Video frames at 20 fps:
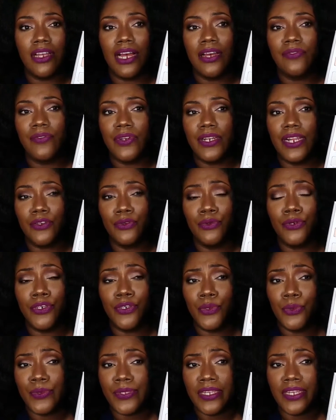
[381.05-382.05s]
So I feel like you
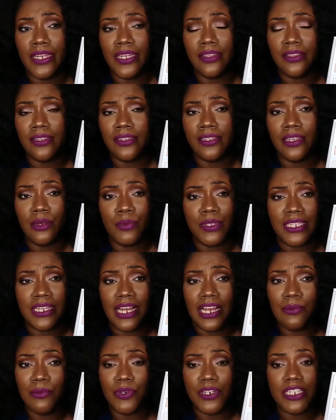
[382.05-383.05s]
can use it in the
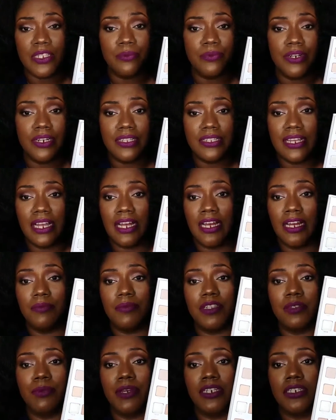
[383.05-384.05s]
summertime or the
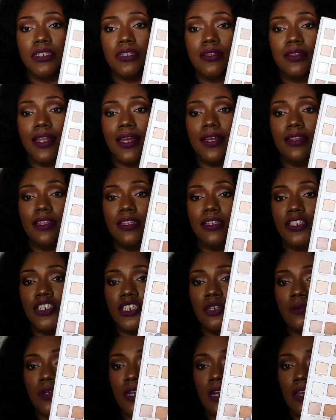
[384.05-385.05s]
springtime, especially like these
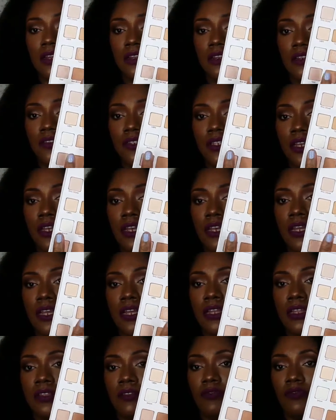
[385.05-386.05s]
shimmer colors
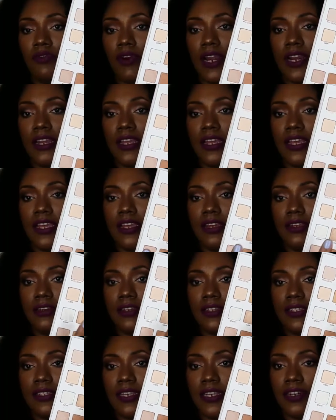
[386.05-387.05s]
right here
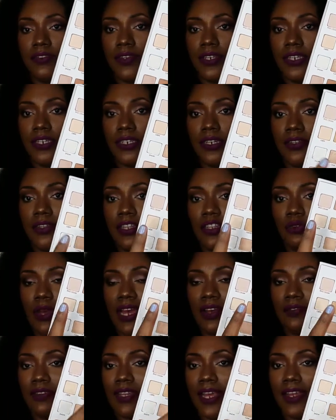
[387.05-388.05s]
in this area, and then
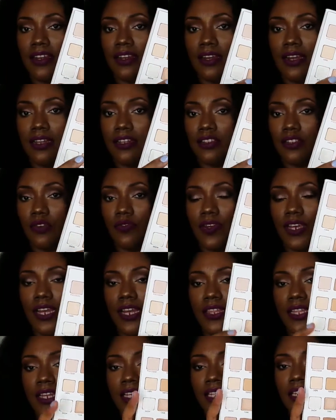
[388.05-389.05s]
you have lighter colors over
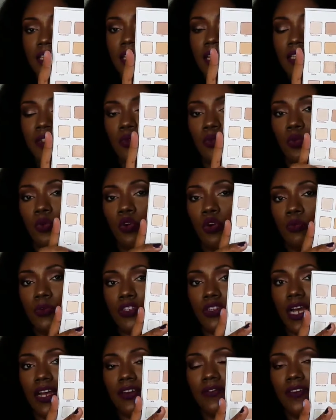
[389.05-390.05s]
here, and then it just gets
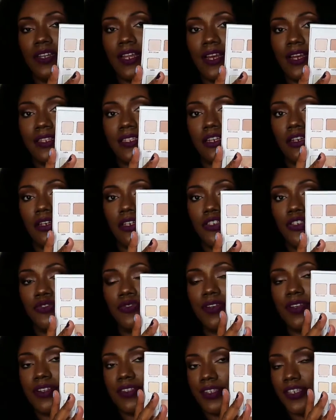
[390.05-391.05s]
warmer. So I feel like it's a good
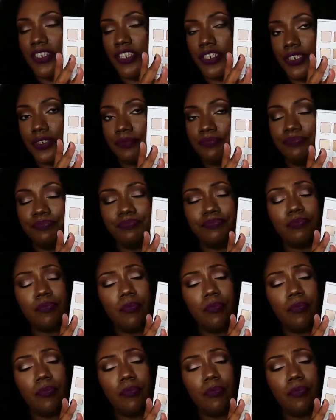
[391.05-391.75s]
transition.